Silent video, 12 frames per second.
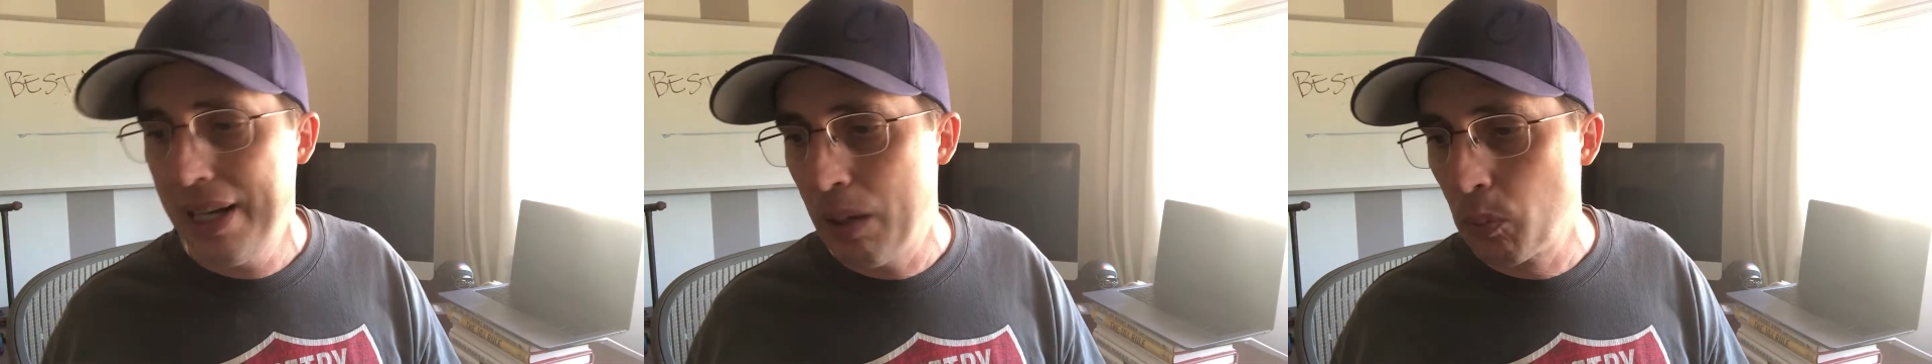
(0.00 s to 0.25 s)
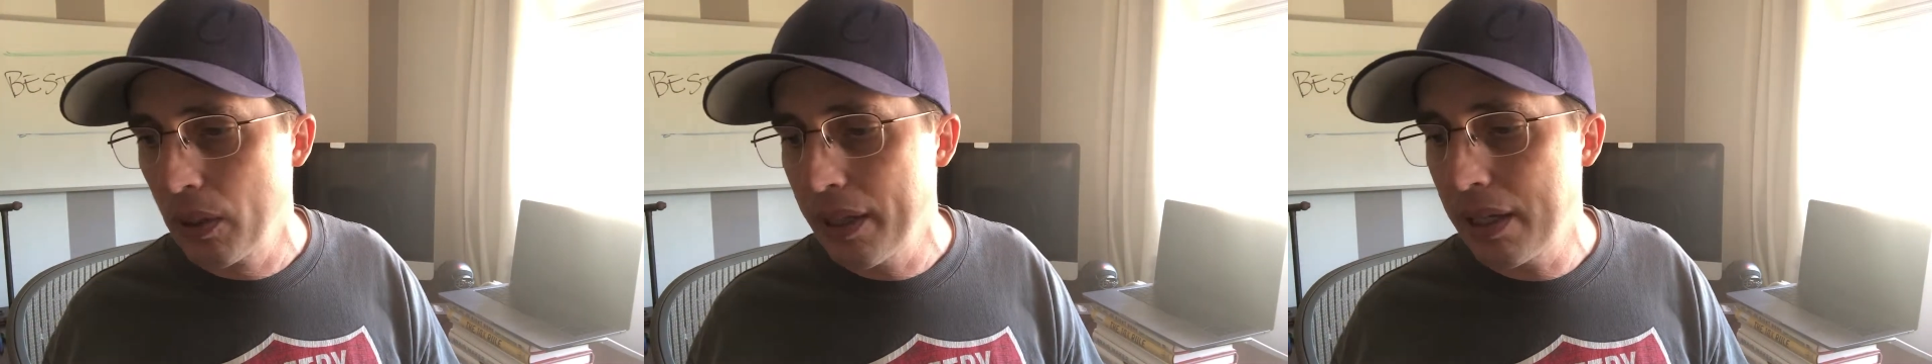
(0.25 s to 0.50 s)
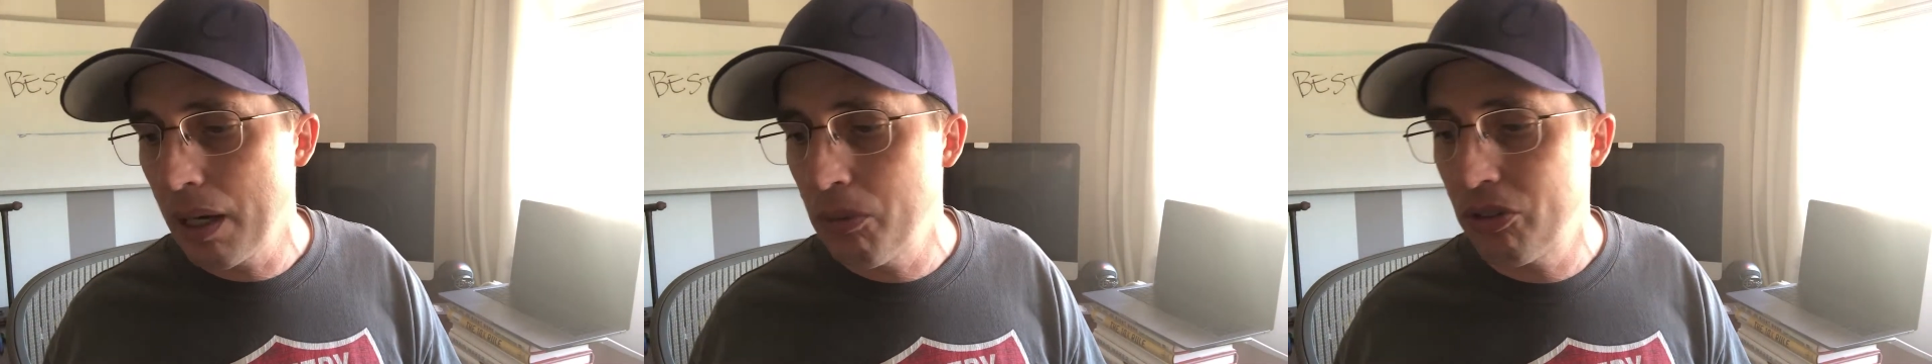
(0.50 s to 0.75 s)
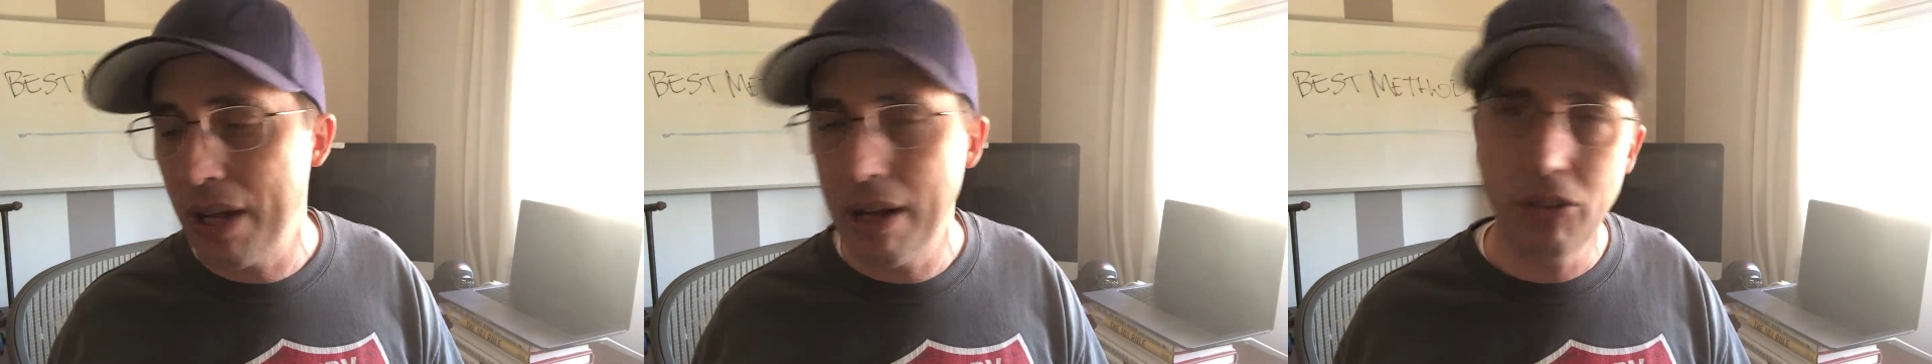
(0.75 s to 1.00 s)
it really
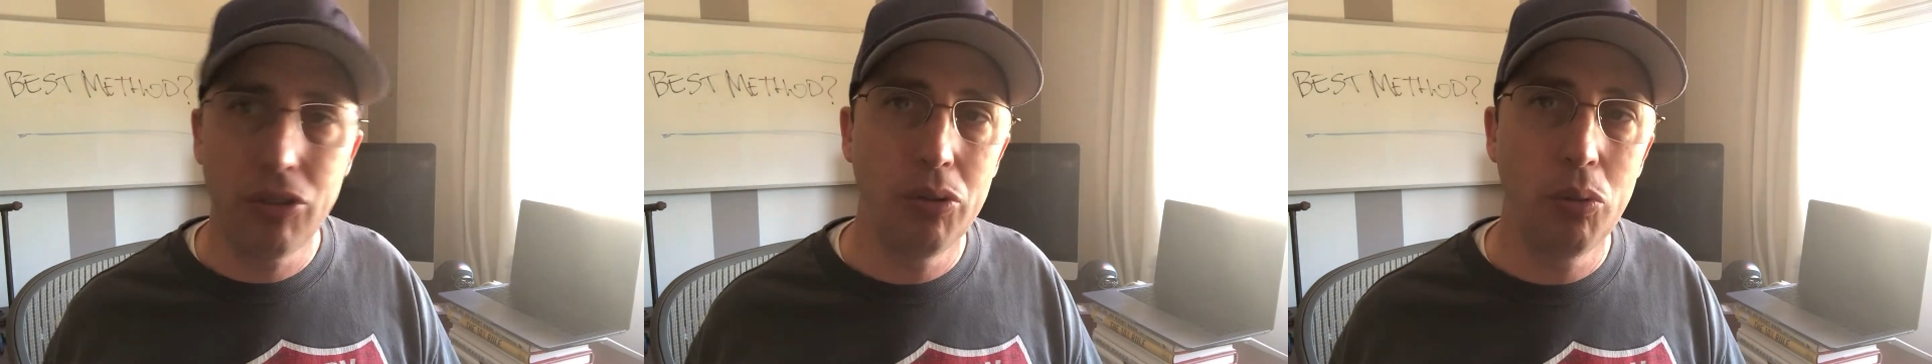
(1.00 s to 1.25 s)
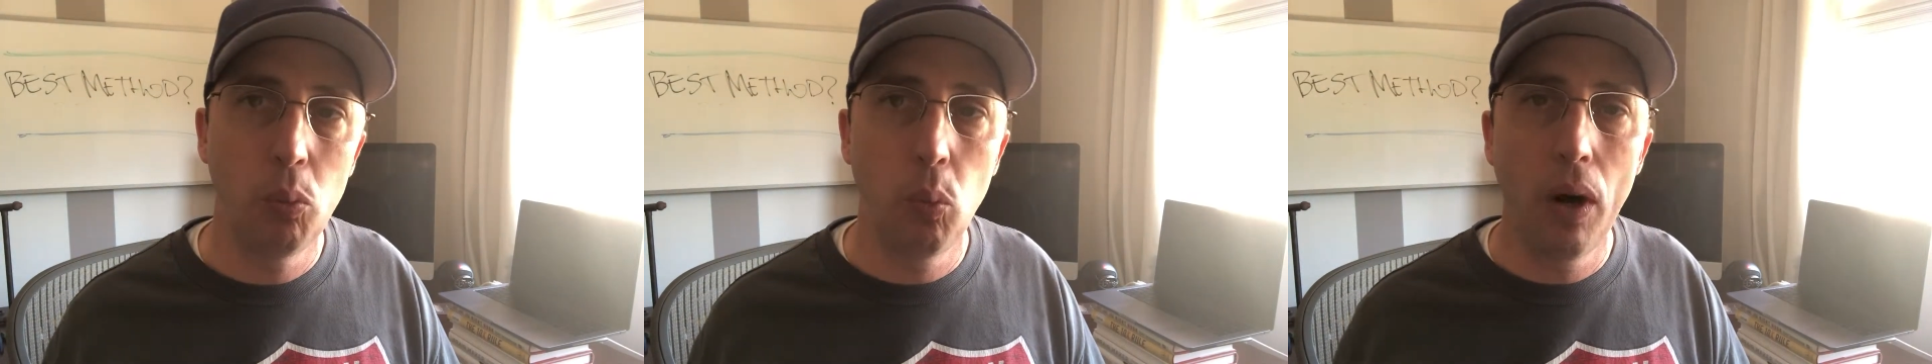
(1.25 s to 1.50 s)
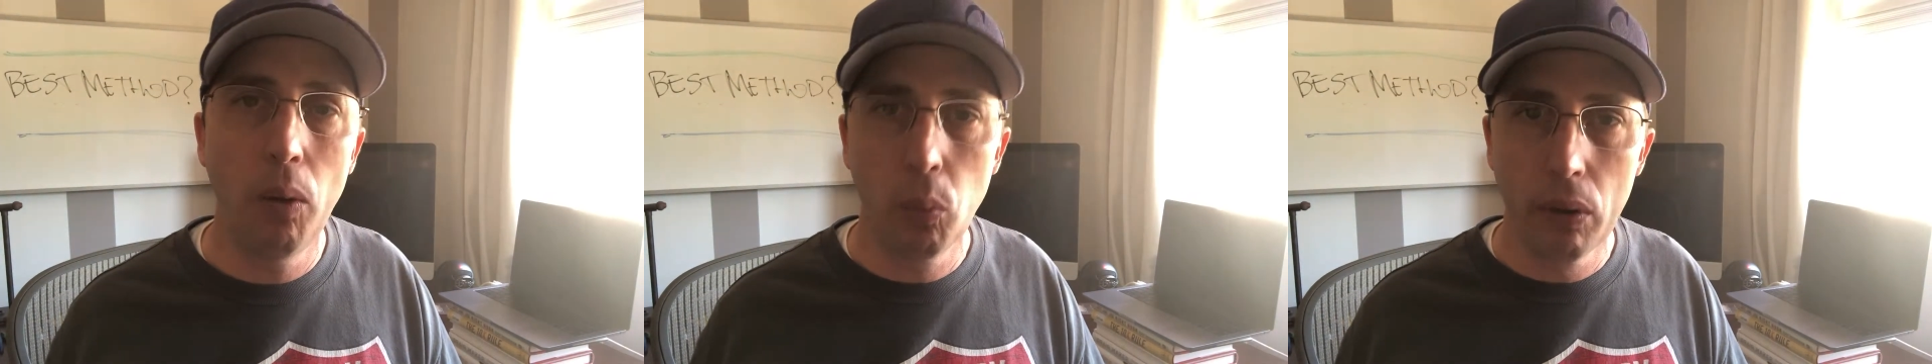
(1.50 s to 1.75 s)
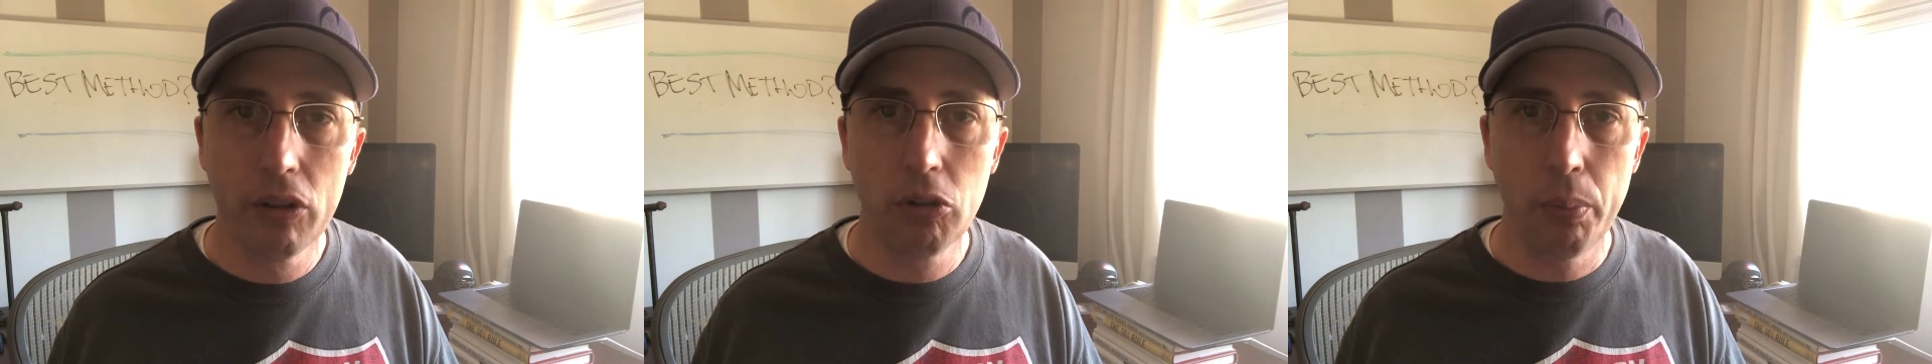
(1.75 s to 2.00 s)
comes down to what
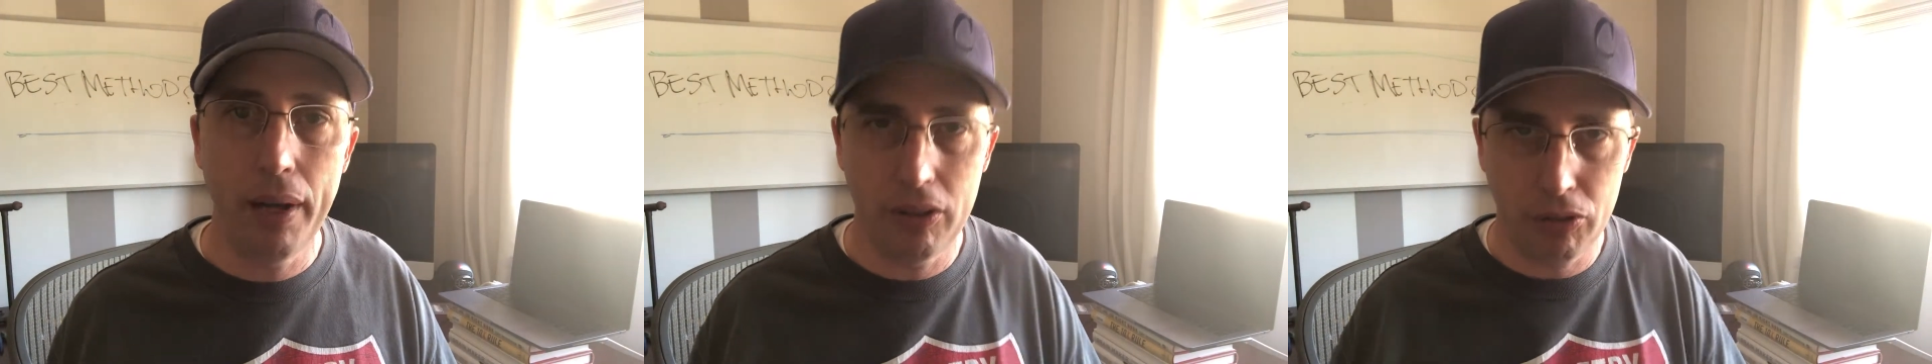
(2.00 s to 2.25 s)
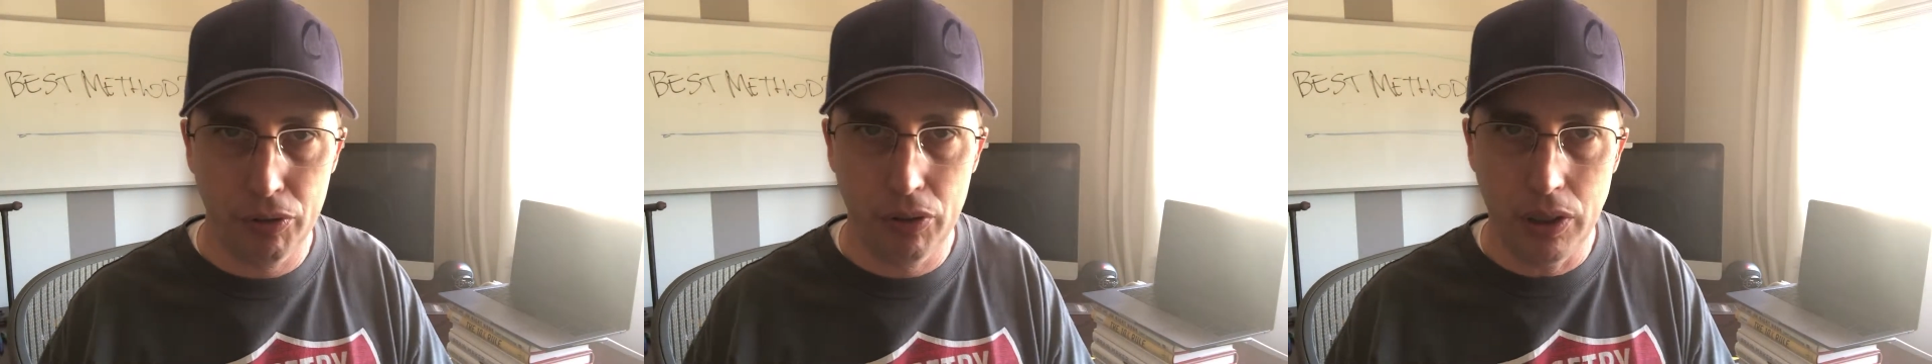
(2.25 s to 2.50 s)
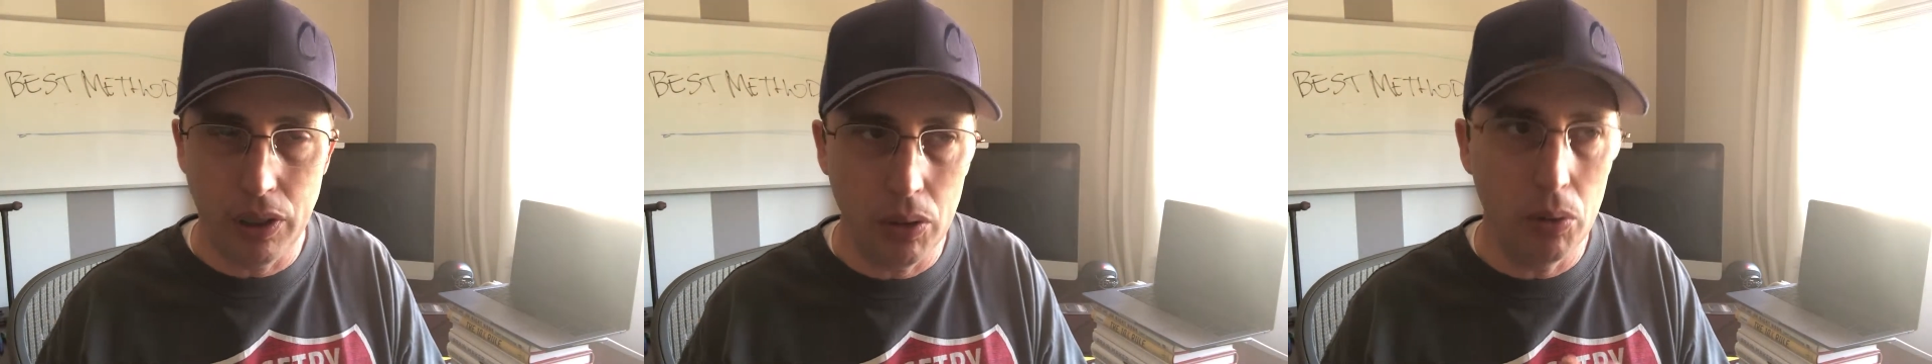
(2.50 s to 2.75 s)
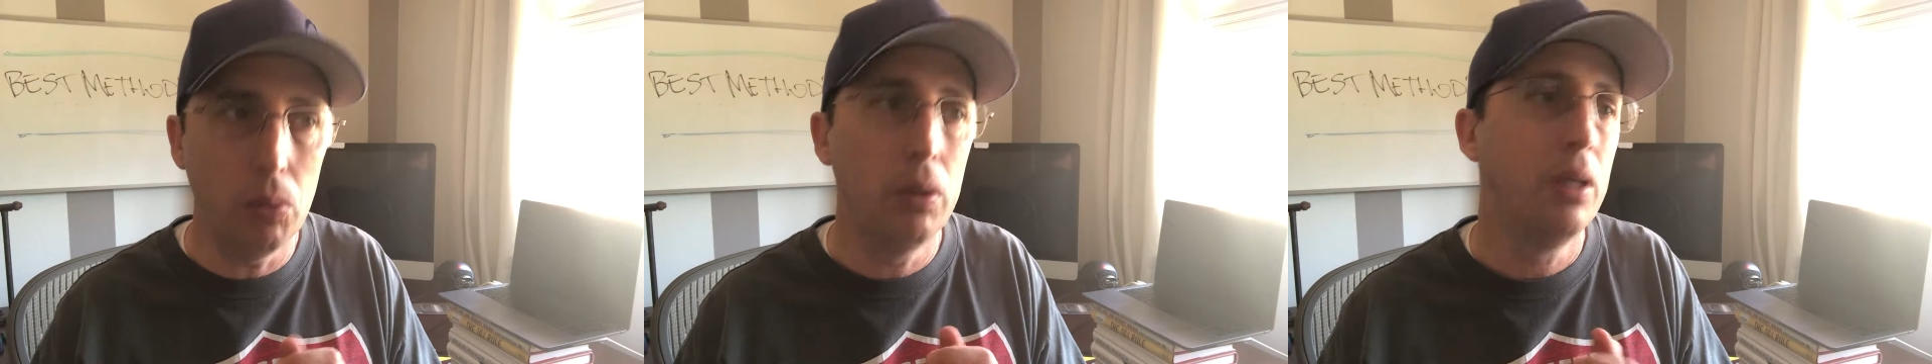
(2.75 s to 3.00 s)
works best for you.